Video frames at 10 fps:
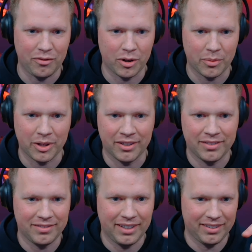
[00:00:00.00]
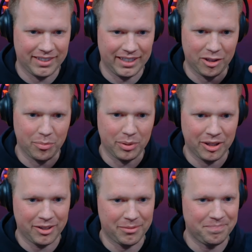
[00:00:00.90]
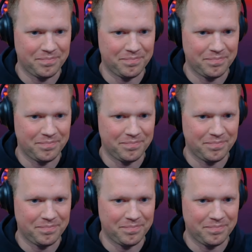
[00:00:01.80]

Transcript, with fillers: forward that little blurb.